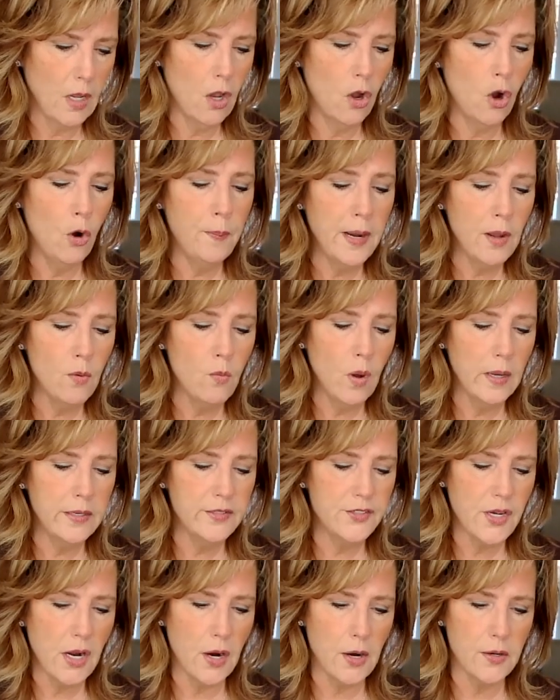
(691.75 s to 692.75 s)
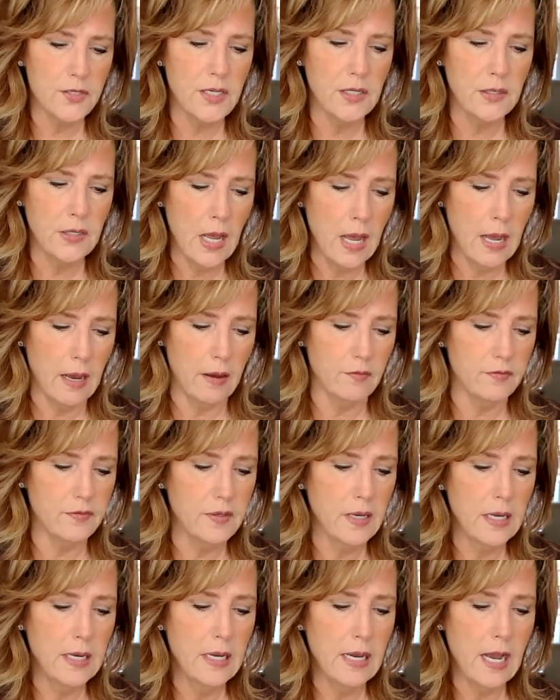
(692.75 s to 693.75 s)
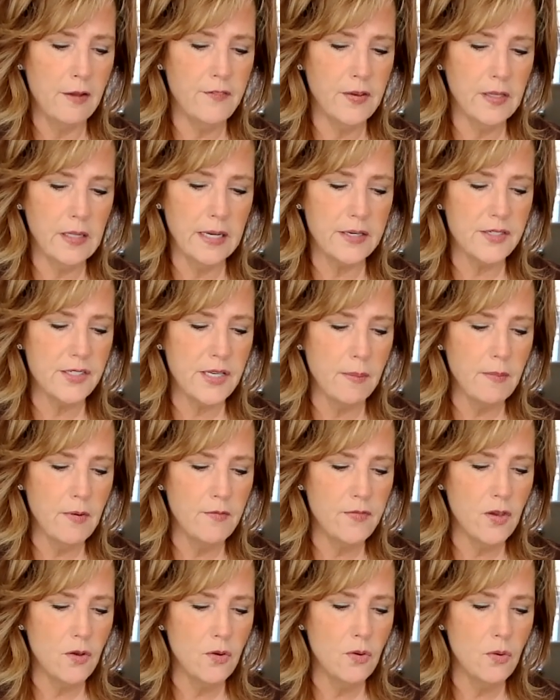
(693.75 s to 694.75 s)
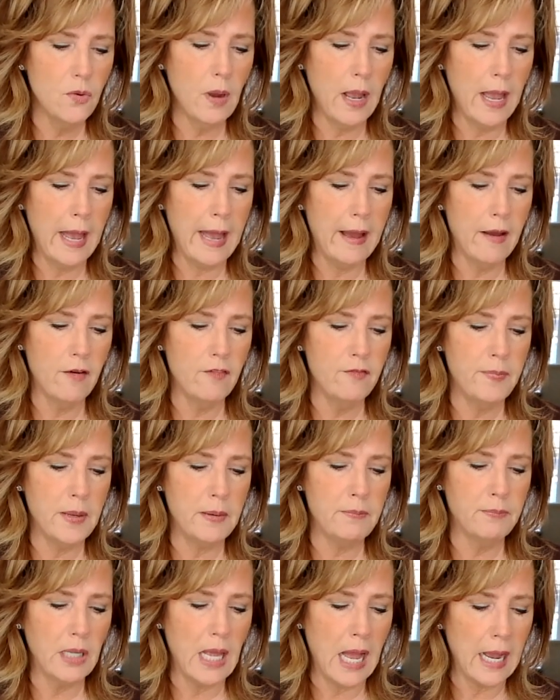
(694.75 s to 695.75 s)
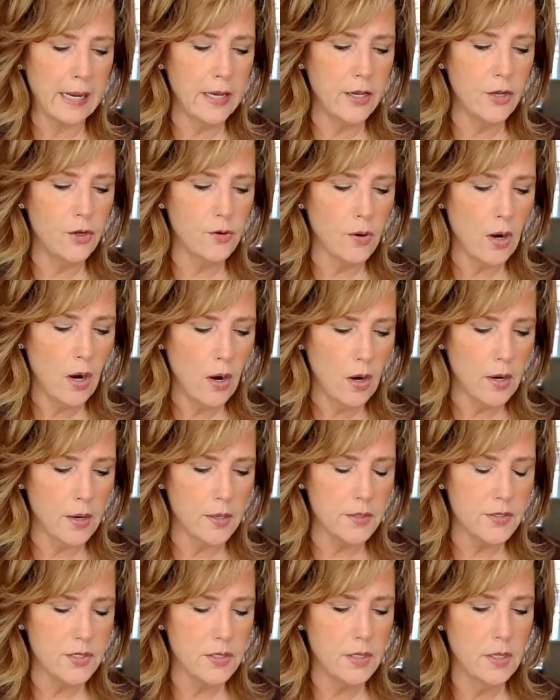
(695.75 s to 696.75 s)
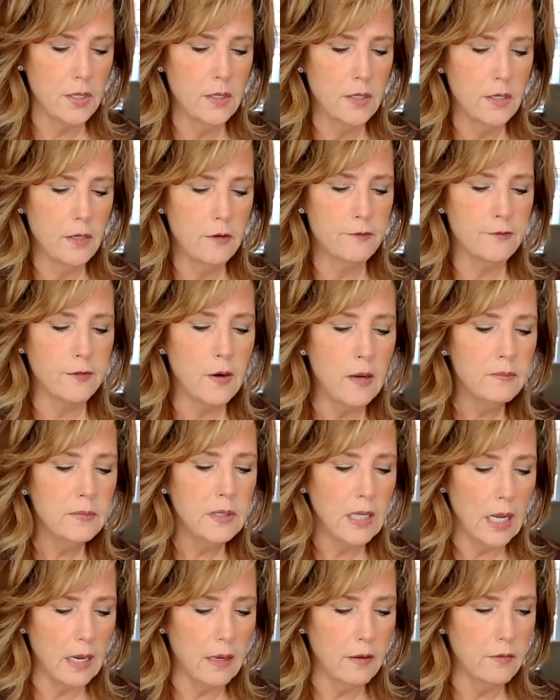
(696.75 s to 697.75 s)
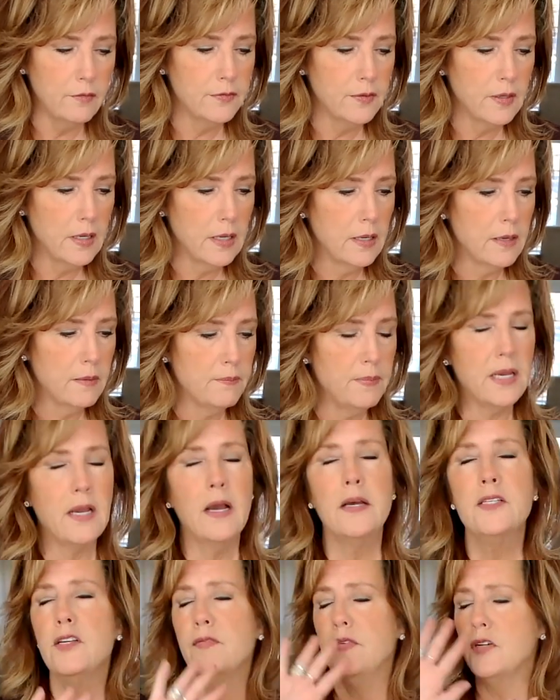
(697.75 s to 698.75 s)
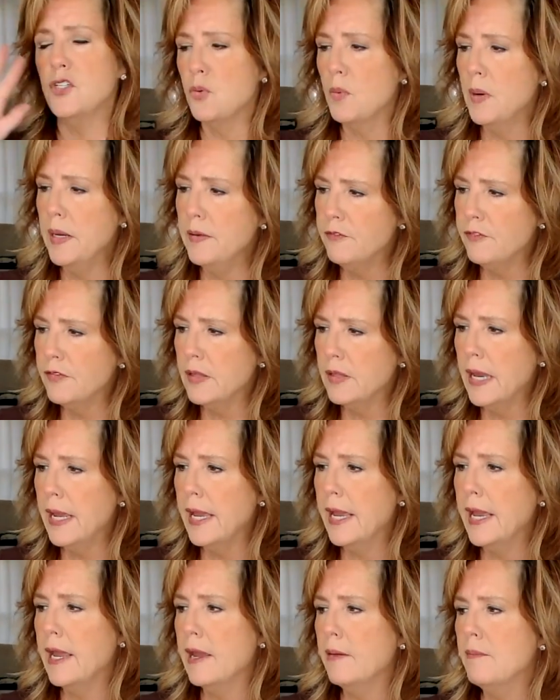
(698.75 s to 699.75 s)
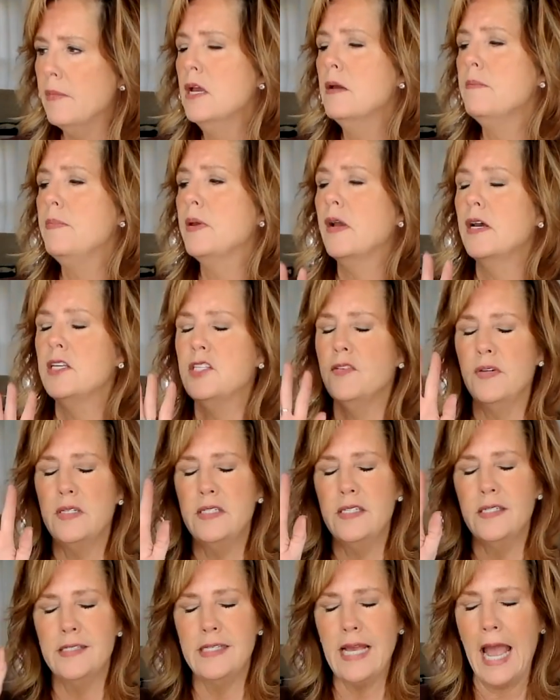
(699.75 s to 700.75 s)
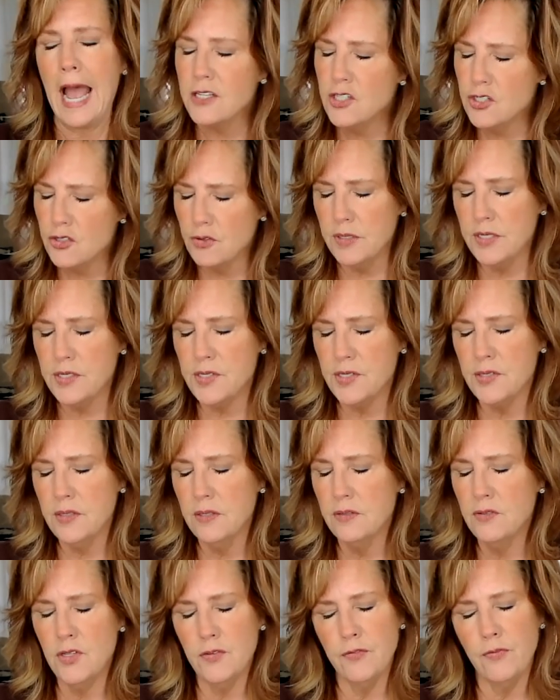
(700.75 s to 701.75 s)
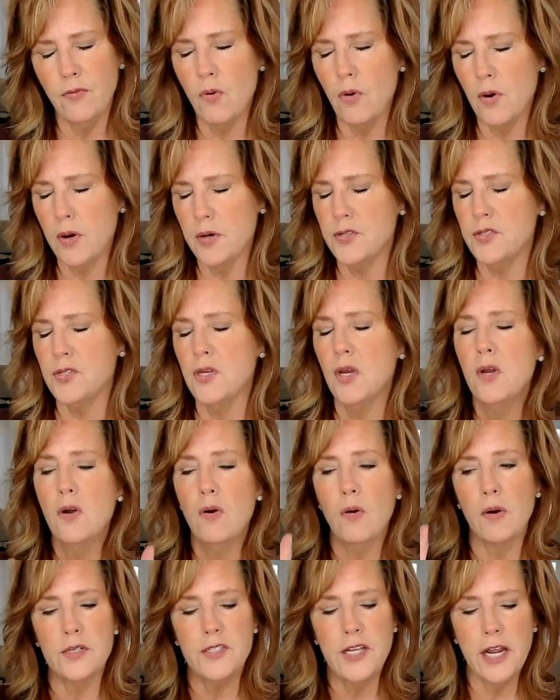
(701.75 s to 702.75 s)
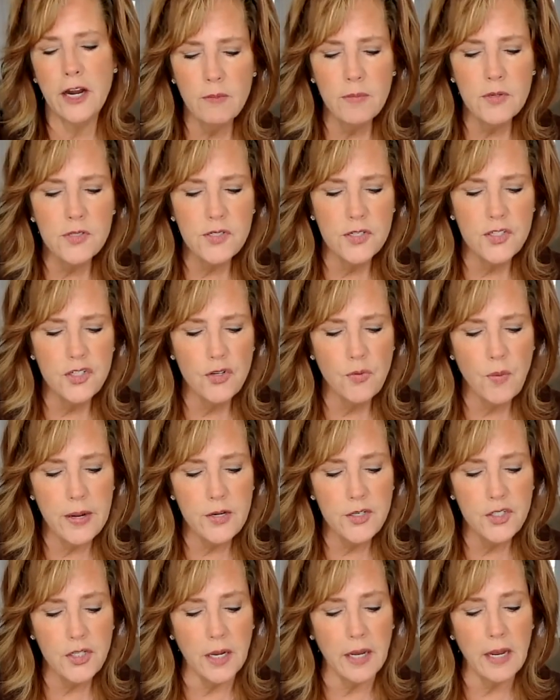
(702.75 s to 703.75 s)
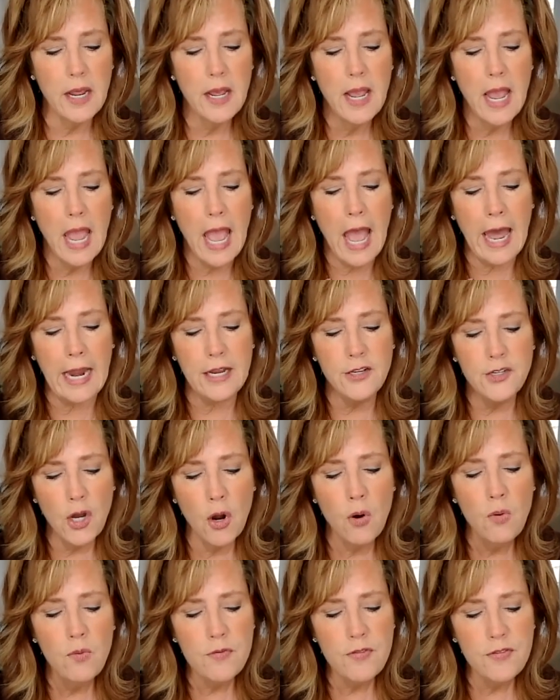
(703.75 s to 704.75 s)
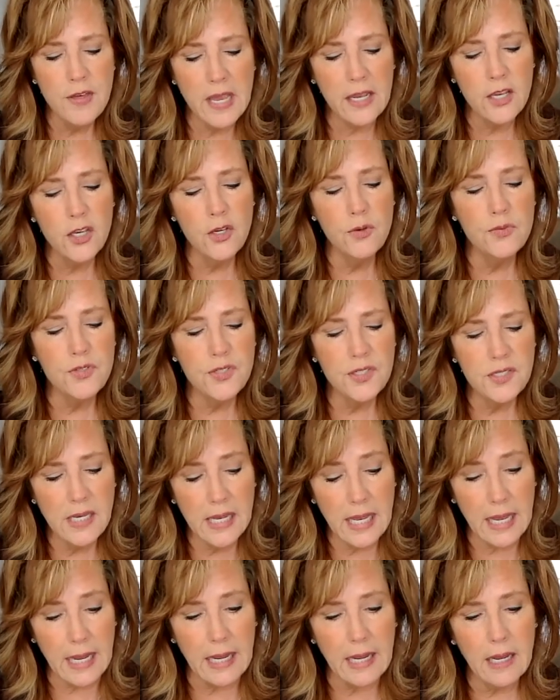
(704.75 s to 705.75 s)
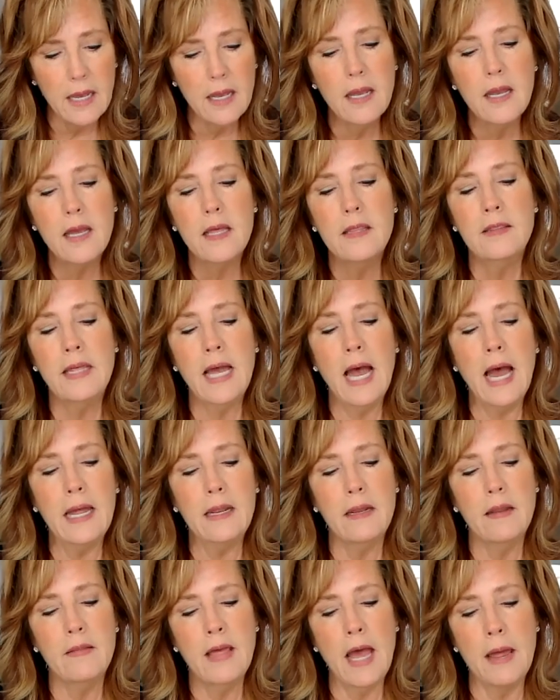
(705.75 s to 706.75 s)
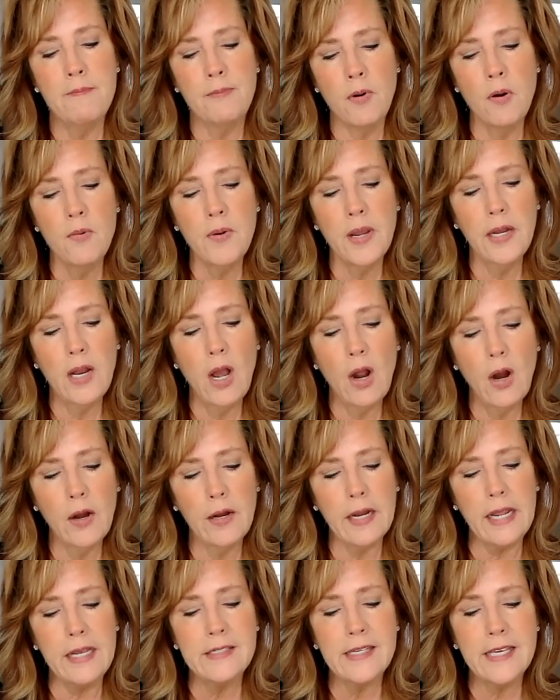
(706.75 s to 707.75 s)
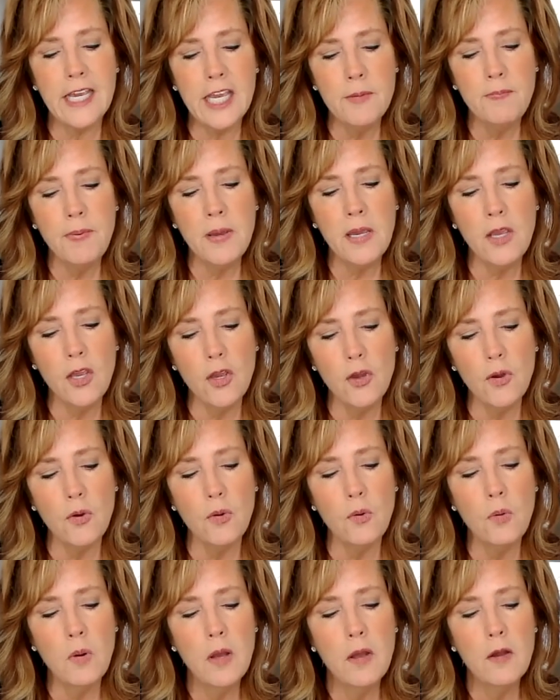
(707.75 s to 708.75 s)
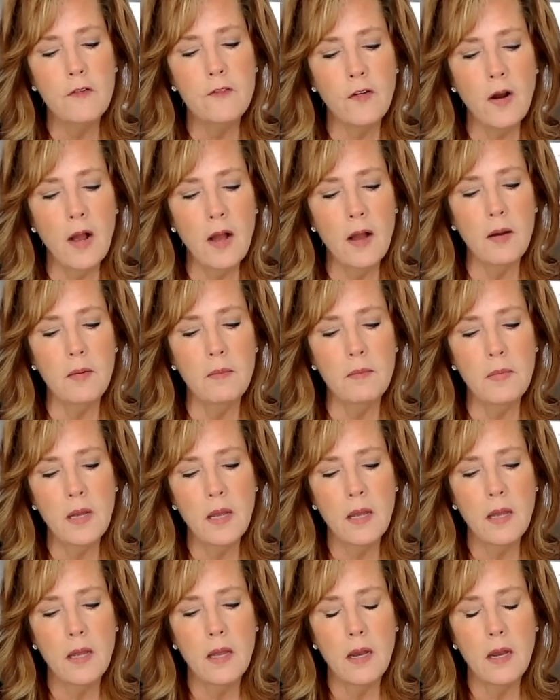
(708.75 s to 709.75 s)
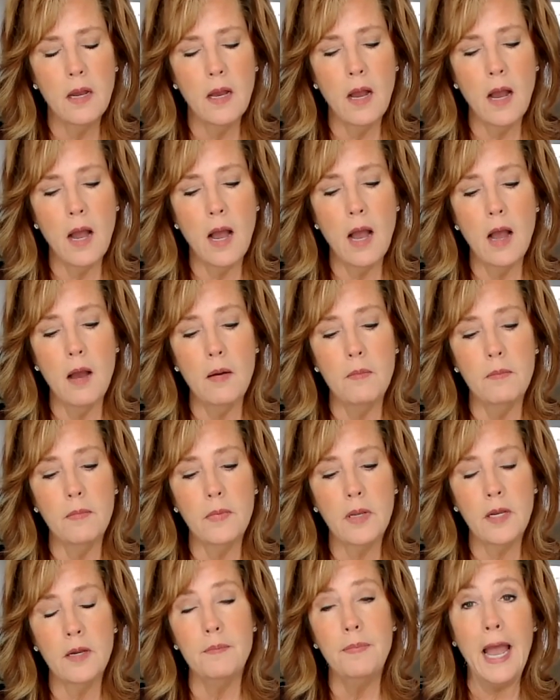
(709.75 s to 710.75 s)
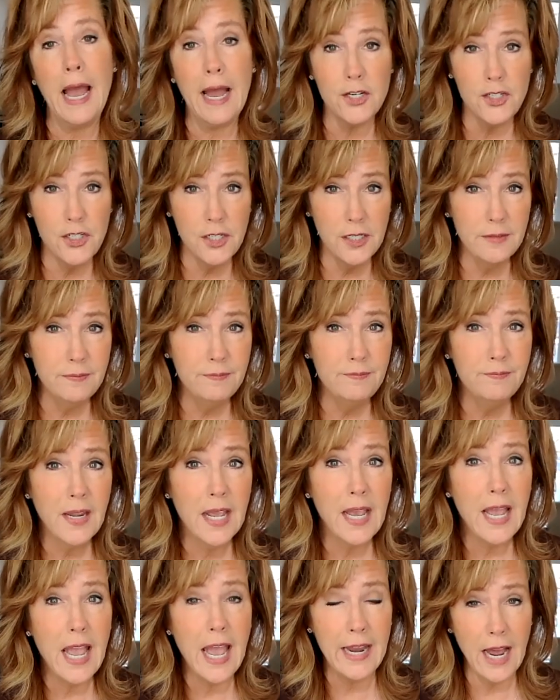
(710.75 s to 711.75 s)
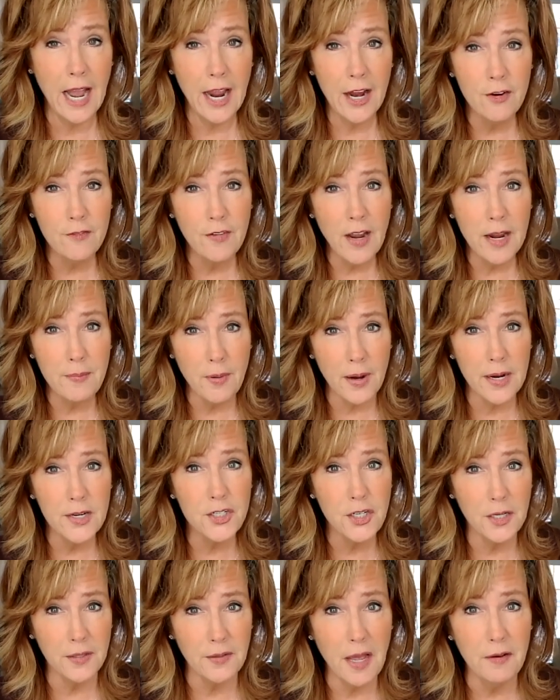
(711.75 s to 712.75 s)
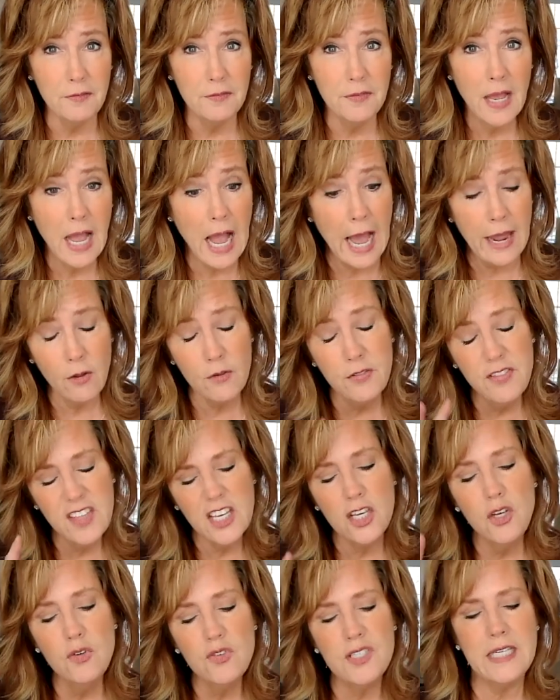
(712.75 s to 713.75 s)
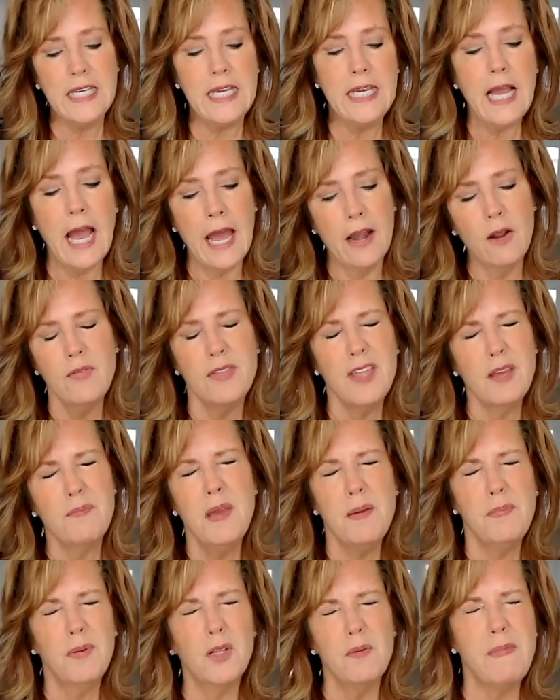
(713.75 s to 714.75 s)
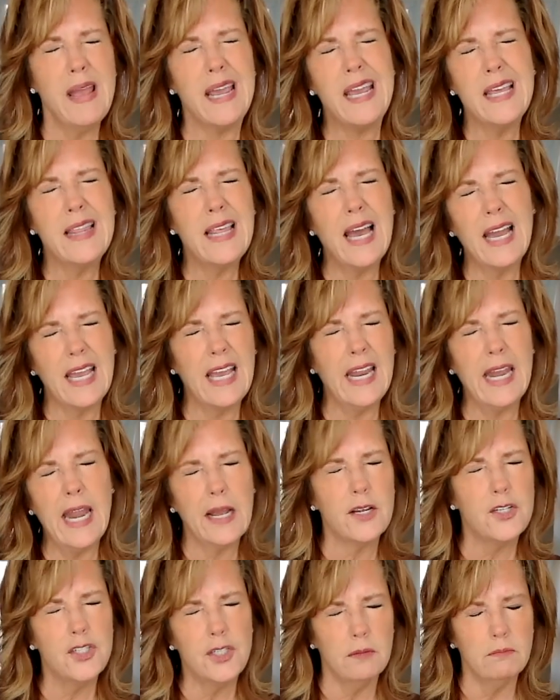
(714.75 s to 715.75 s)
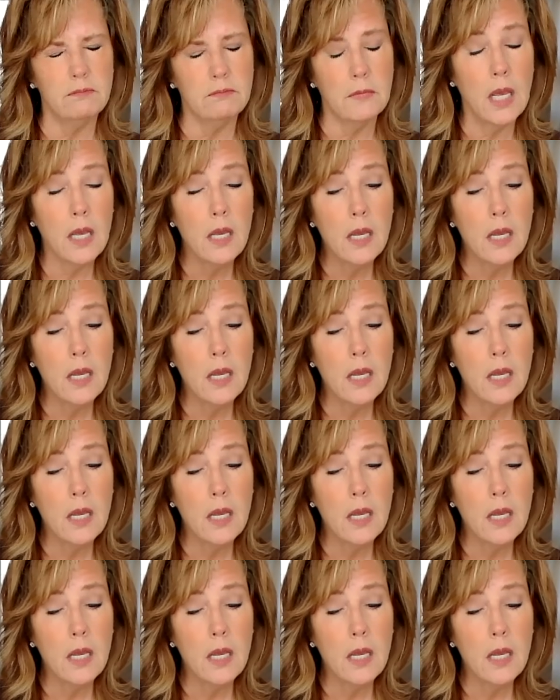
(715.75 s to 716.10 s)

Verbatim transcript: opening one's heart to love. I feel like some of you have been blocking your heart from love because of a twin flame, because of a disastrous divorce or a terrible situation. I don't think you see that that broken heart is keeping you from um, compassion and higher vibration love. I don't think you see. I don't think people are making that connection.